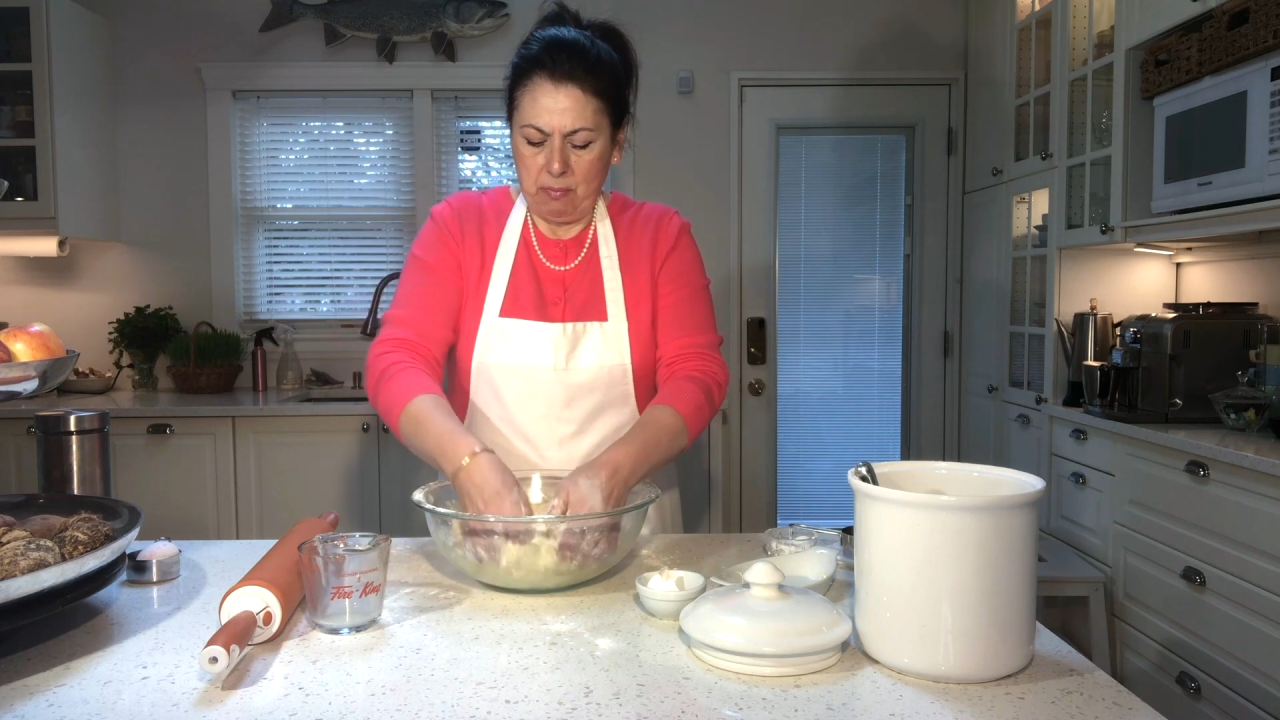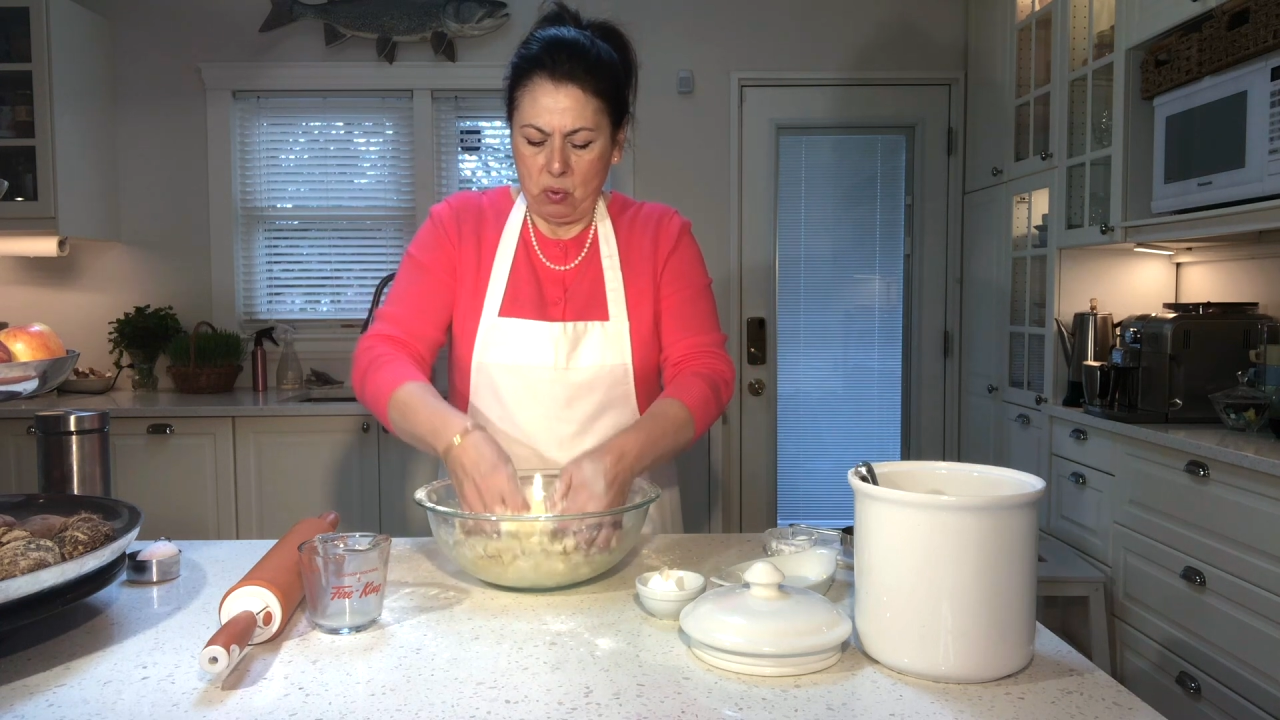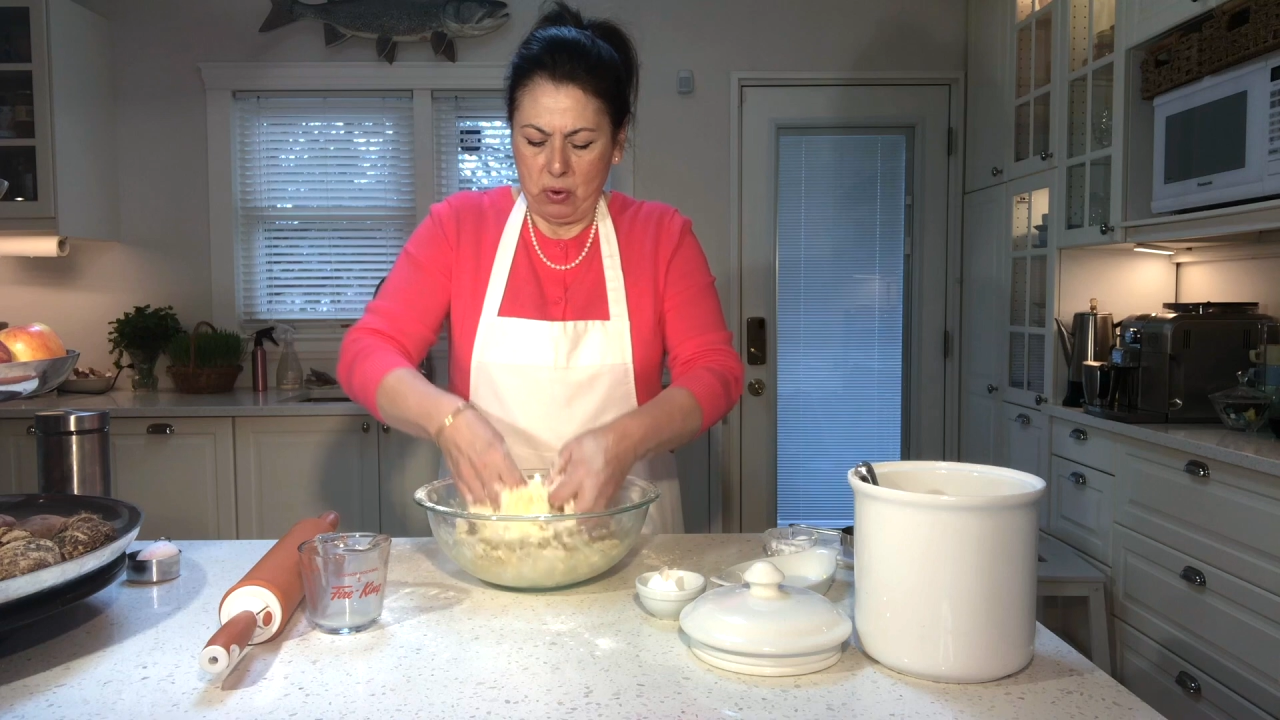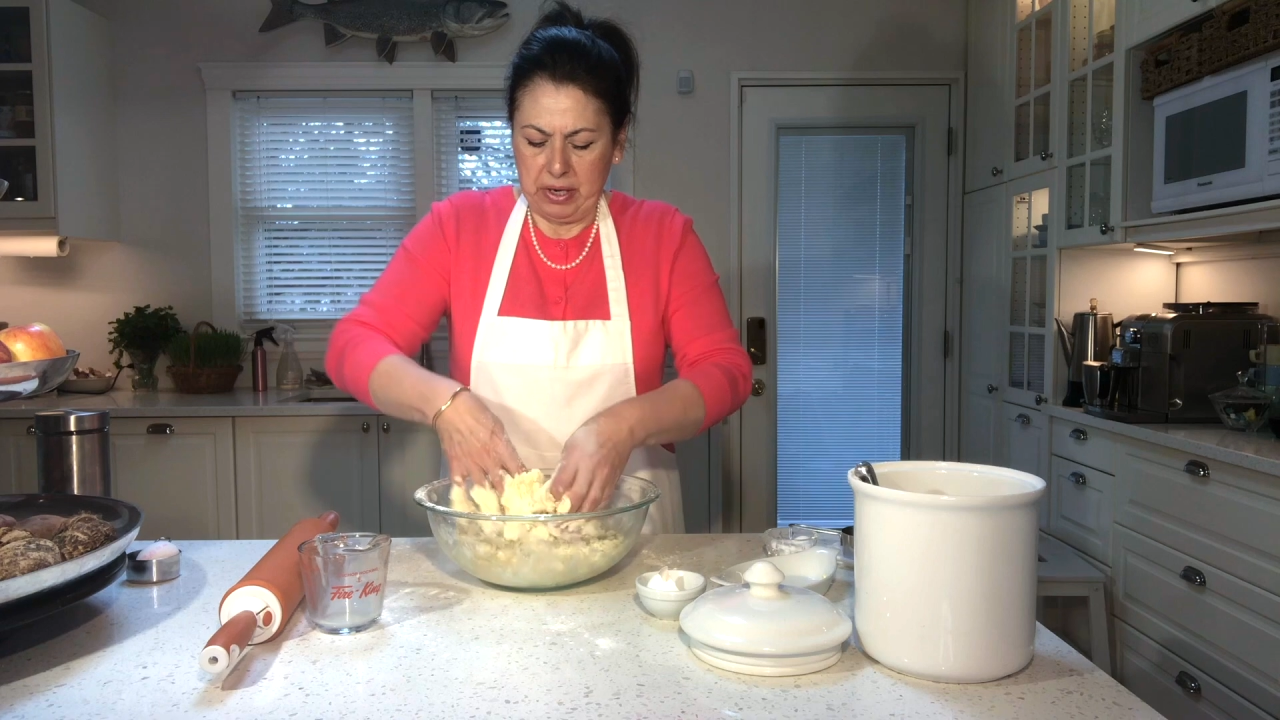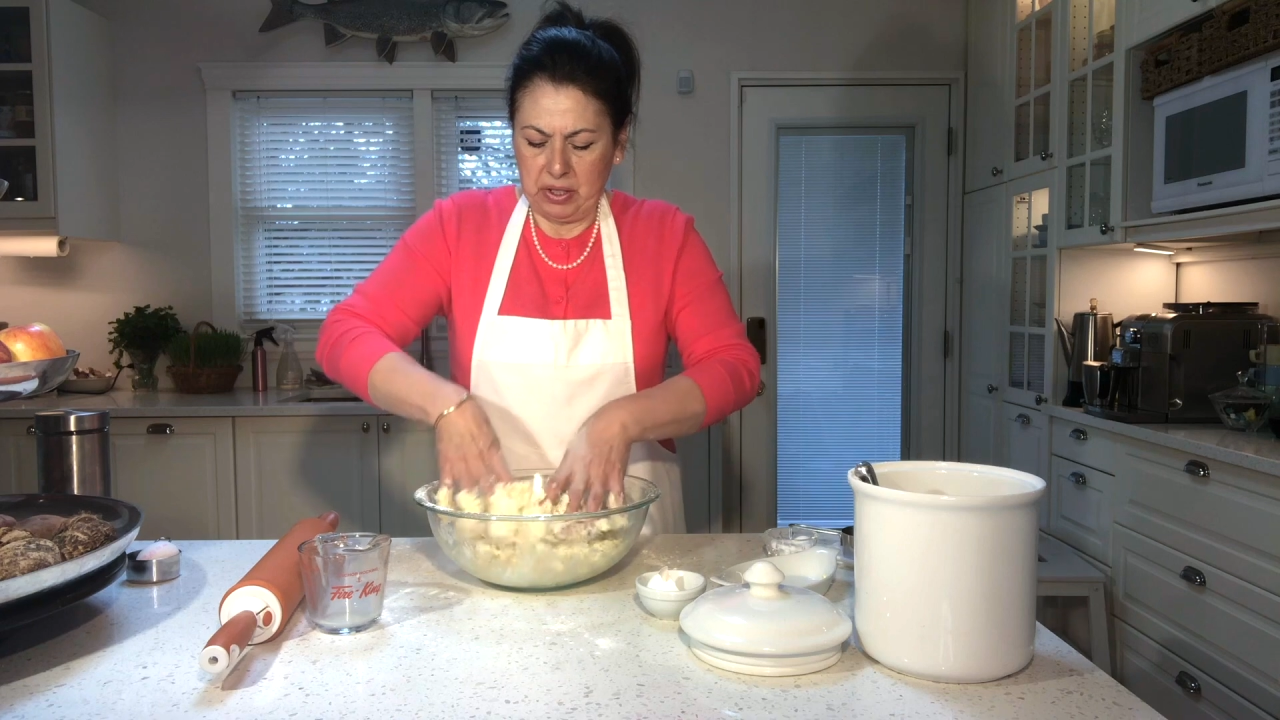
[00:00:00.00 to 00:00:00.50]

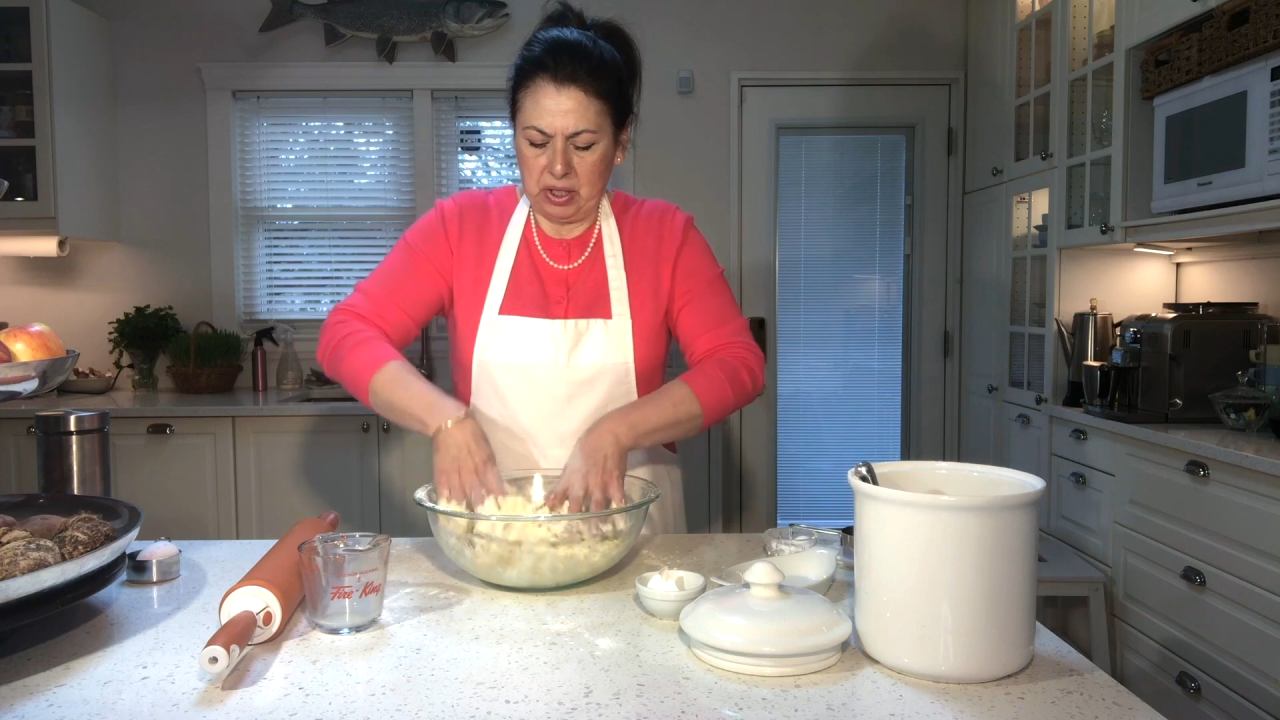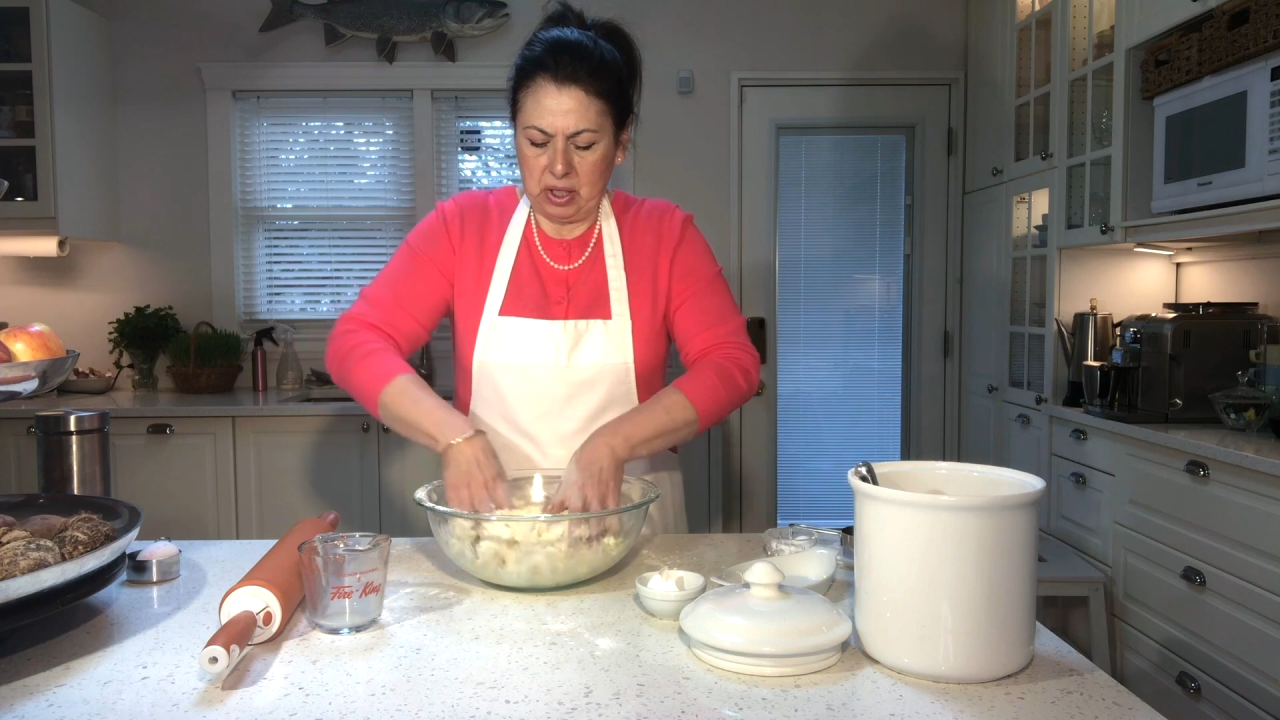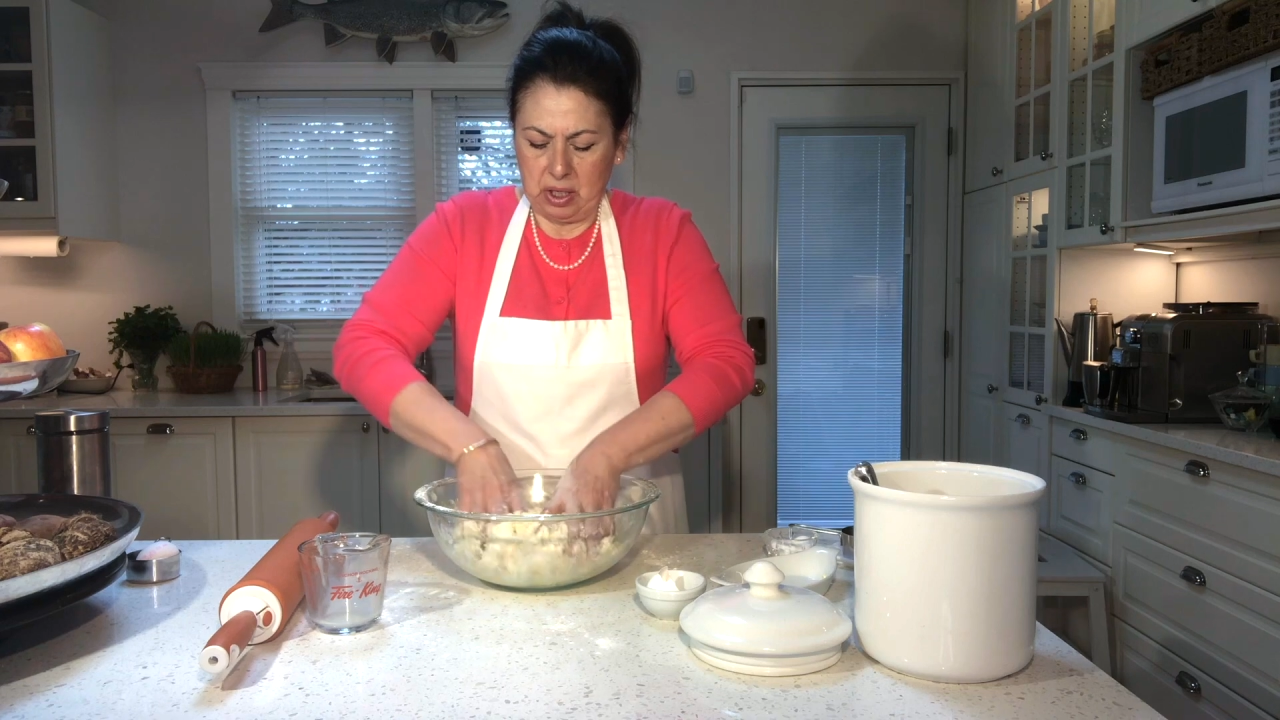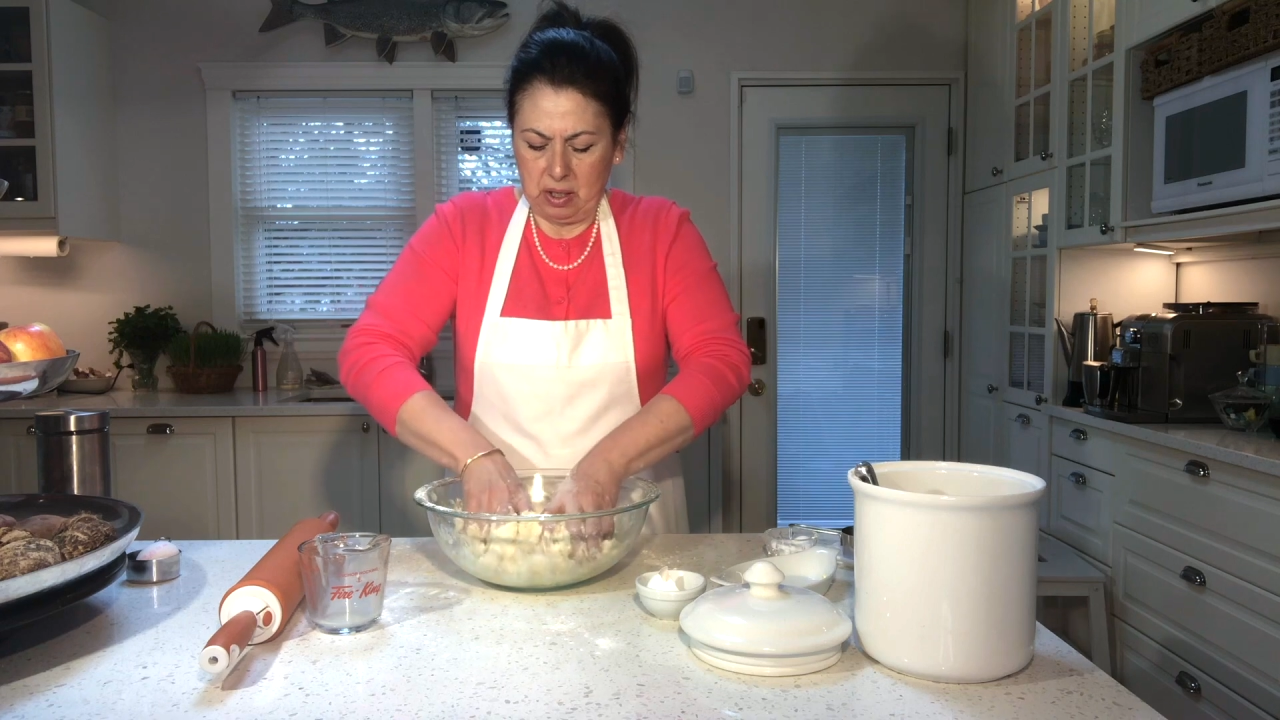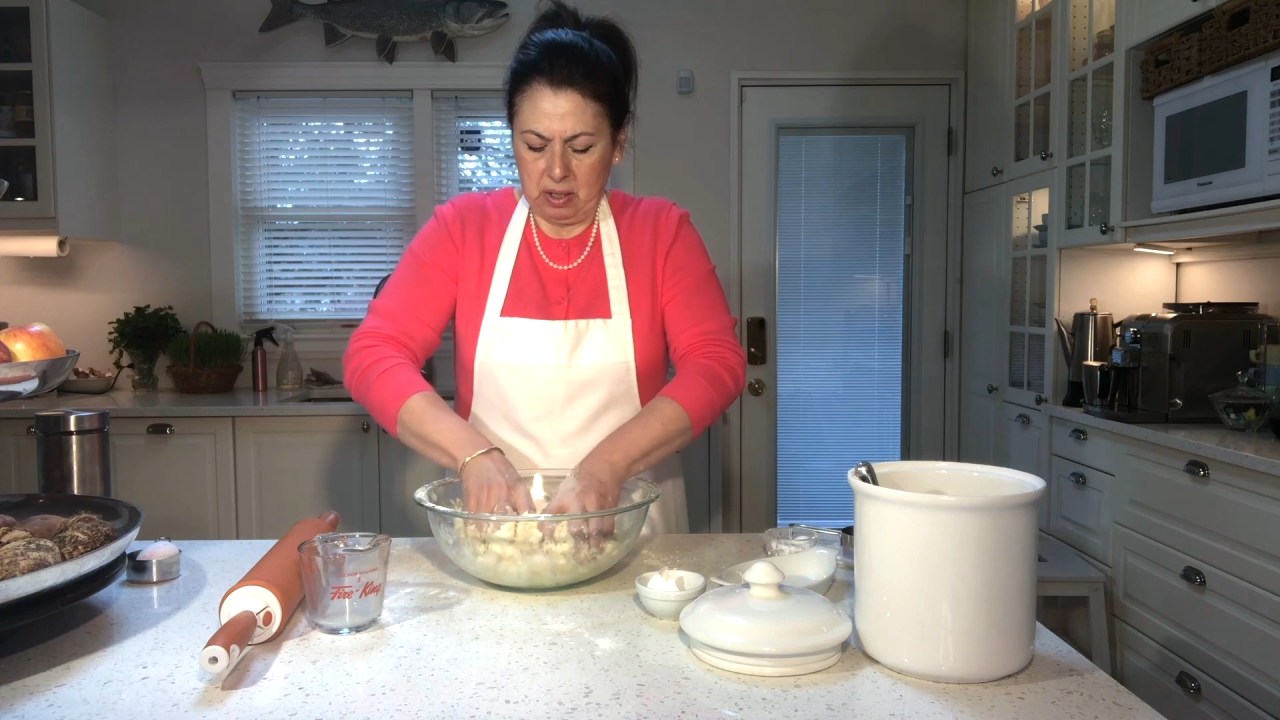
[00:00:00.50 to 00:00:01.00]
moist.